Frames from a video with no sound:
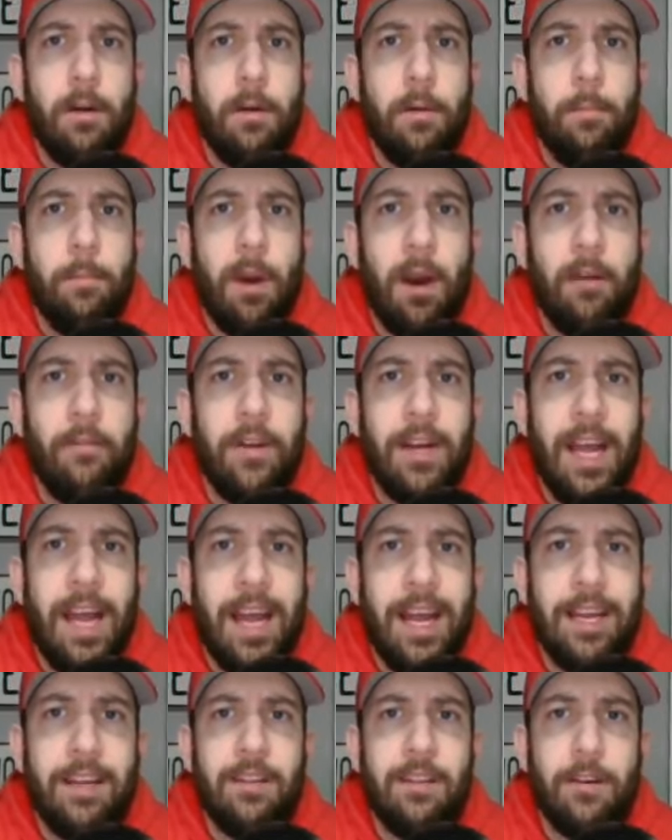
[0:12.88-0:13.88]
Marvin
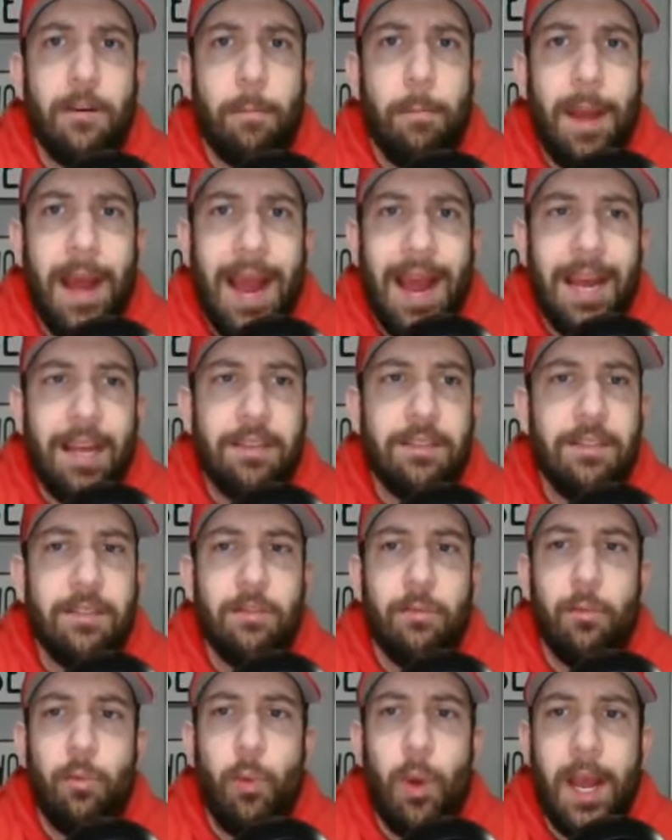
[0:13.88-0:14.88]
Hagler passed
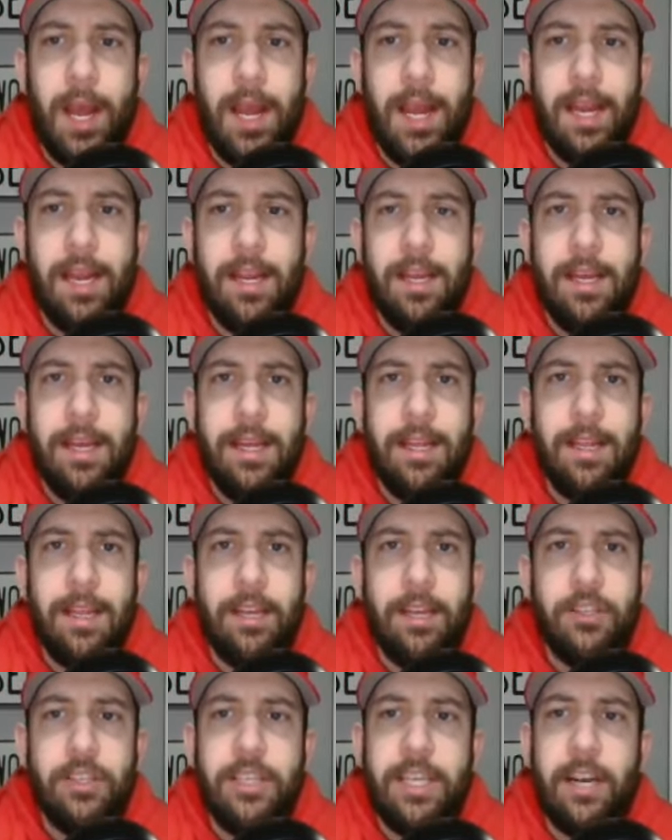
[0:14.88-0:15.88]
away,
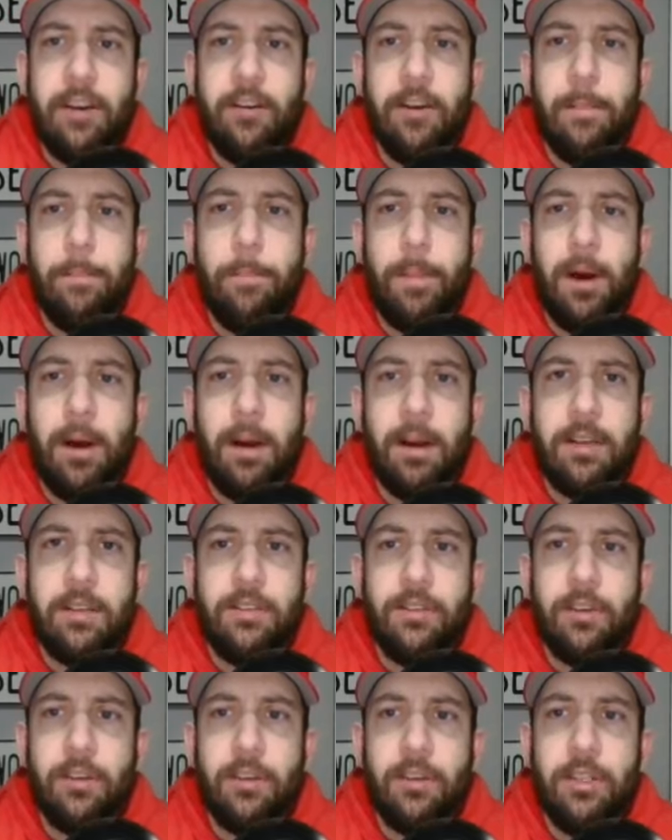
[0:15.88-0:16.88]
legendary
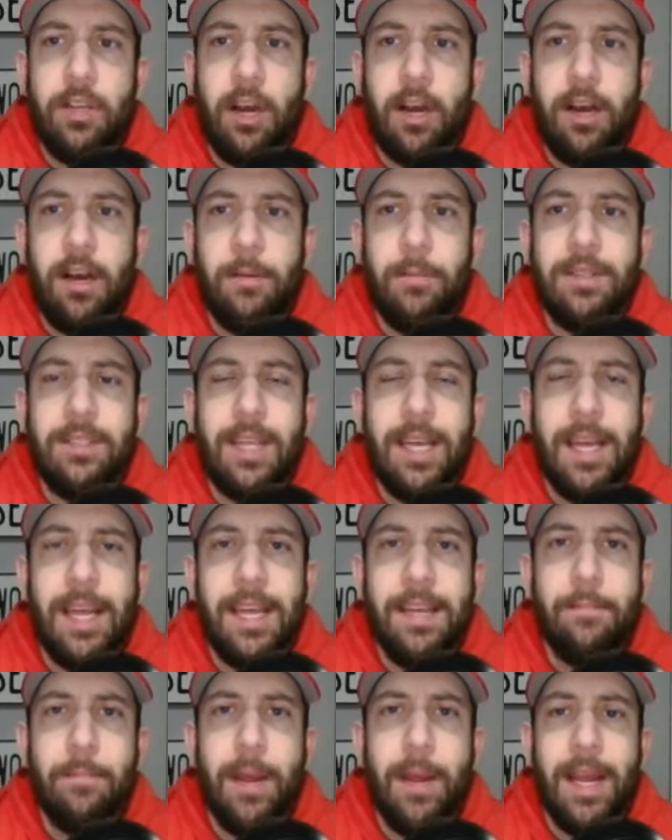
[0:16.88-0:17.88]
boxer Thomas
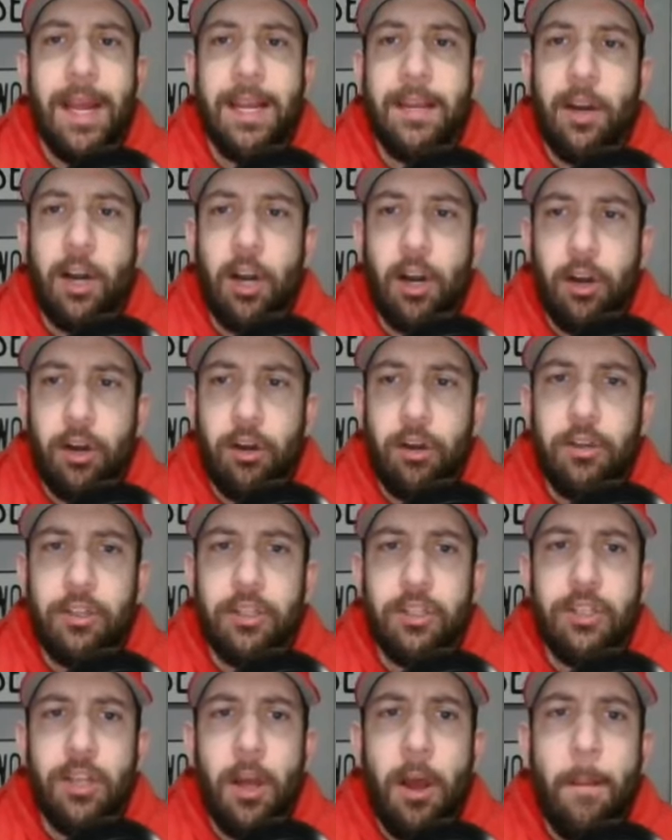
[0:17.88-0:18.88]
Hitman
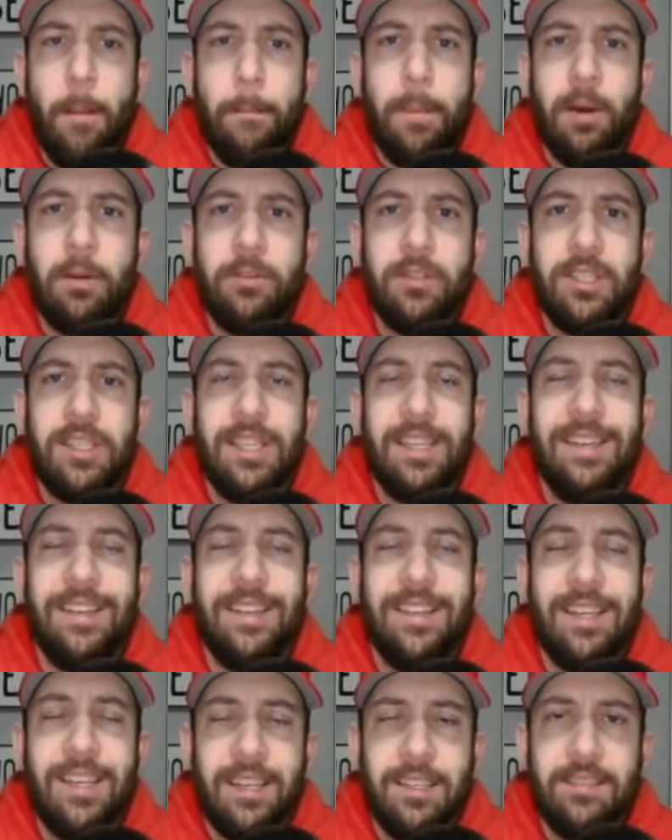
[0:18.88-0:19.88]
Hearns posted
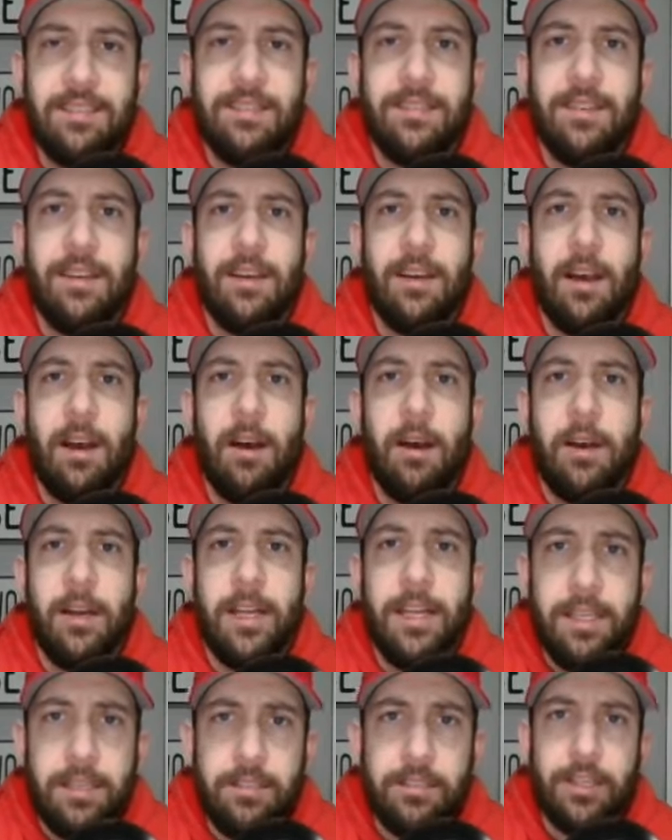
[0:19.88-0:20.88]
this on
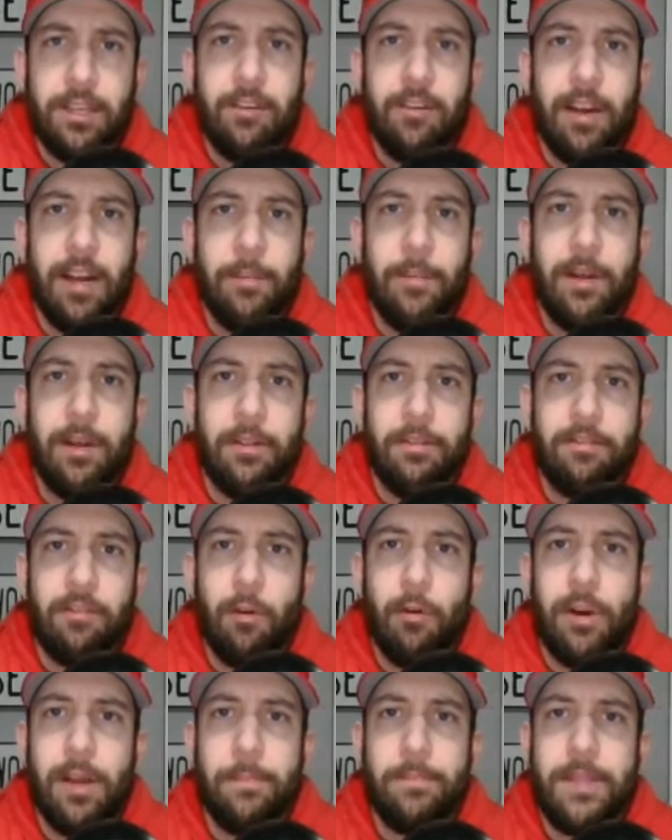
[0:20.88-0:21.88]
Instagram, and I'll
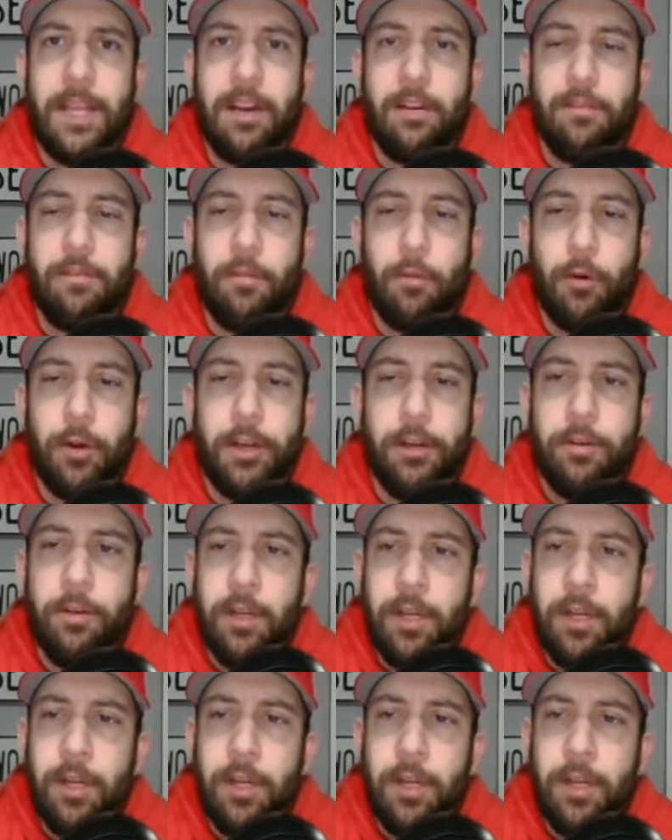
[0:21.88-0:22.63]
throw it up there for you.